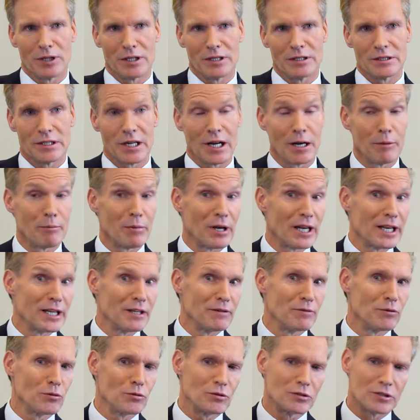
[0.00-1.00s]
And I believe
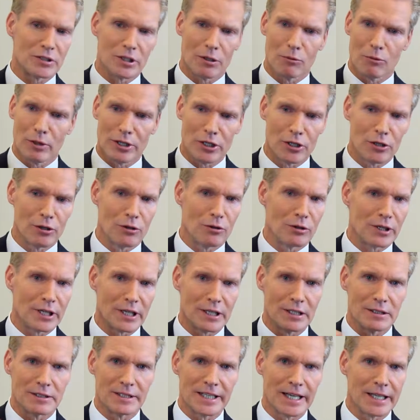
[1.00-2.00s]
also when you look in
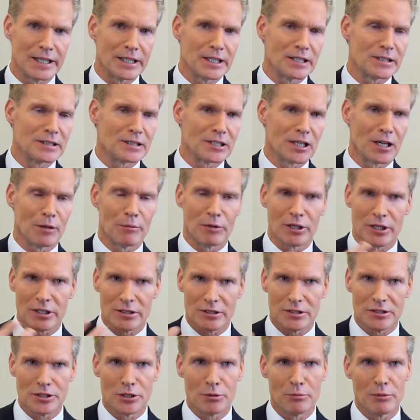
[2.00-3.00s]
10 years' time at
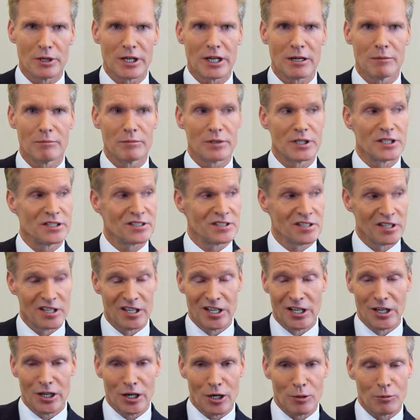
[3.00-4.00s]
consumer companies,
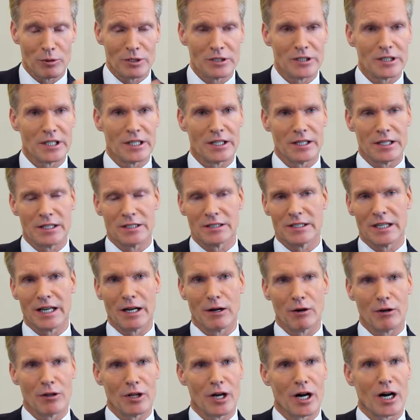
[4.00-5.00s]
and we're seeing this now on
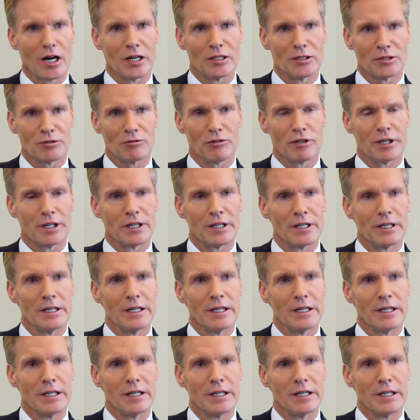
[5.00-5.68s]
the high street,